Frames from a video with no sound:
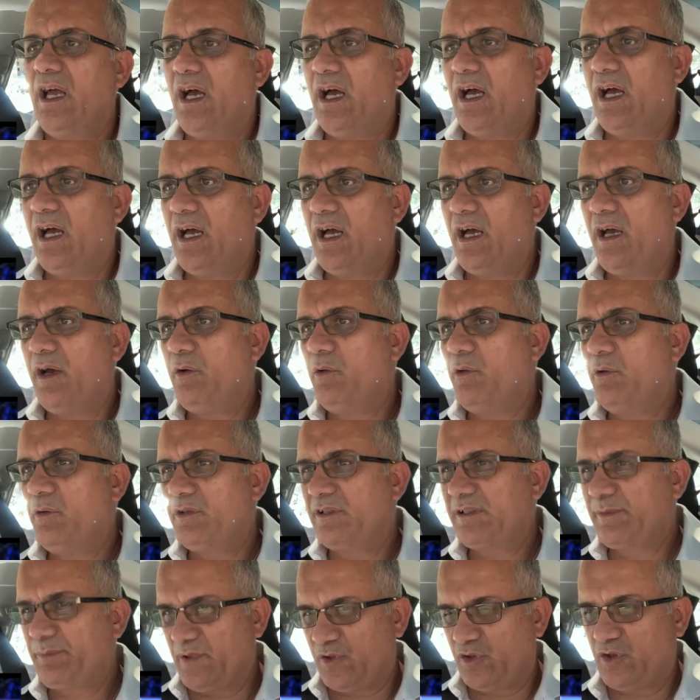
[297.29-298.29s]

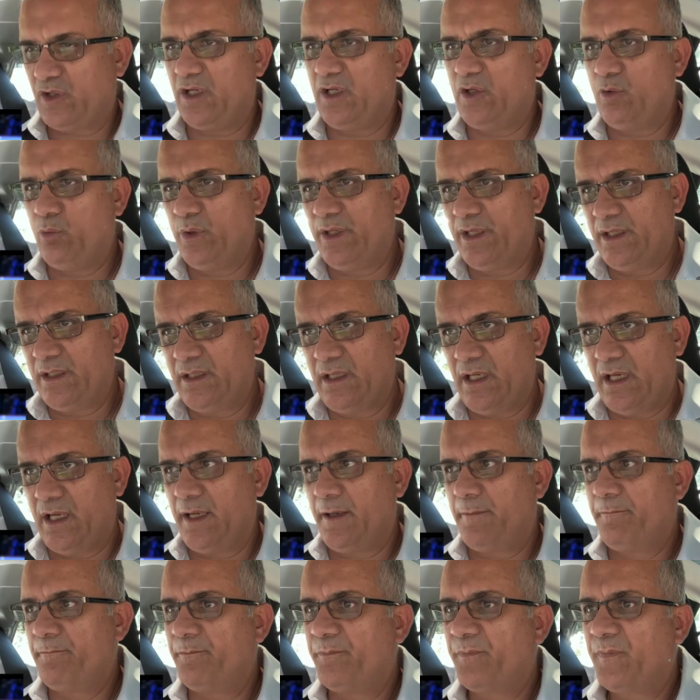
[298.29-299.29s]
especially with
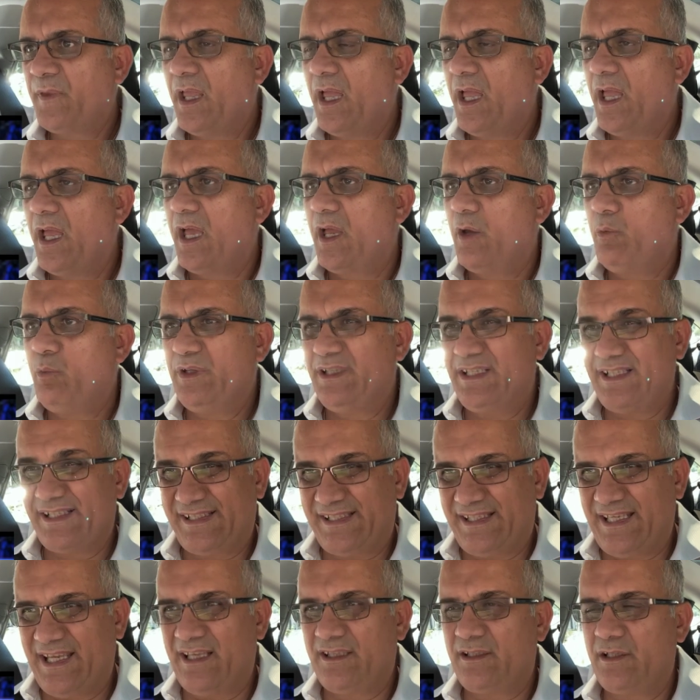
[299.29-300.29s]
with the
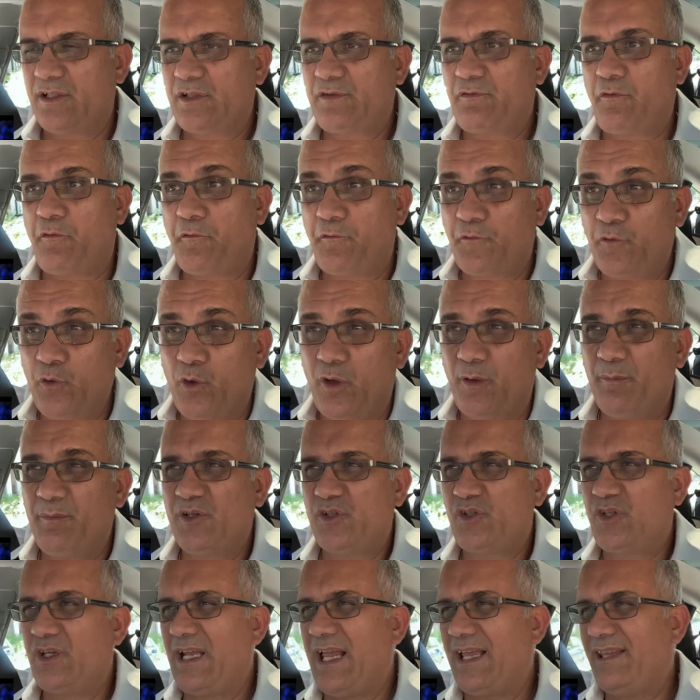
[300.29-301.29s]
standards for fuel
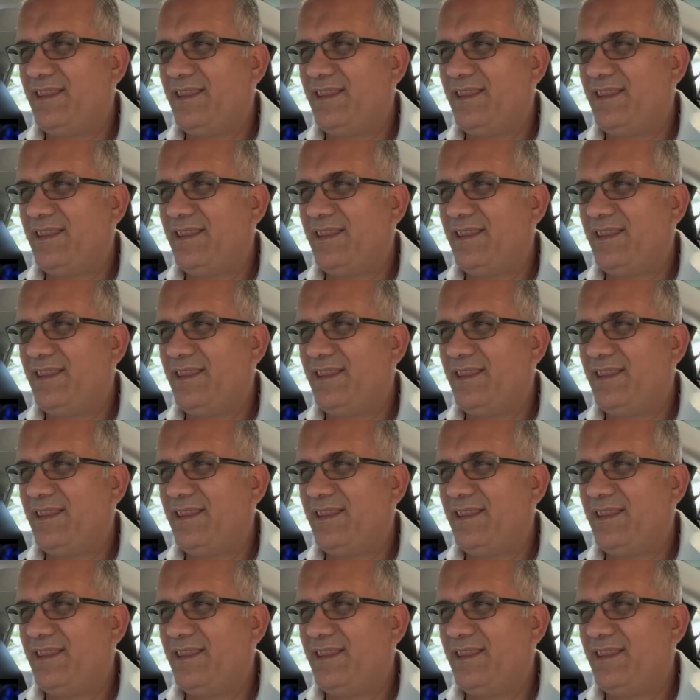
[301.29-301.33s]
emission.